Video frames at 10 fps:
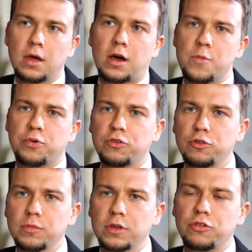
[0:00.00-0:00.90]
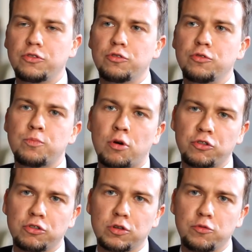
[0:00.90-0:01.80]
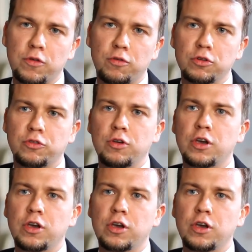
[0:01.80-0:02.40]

I presume that you partially refer to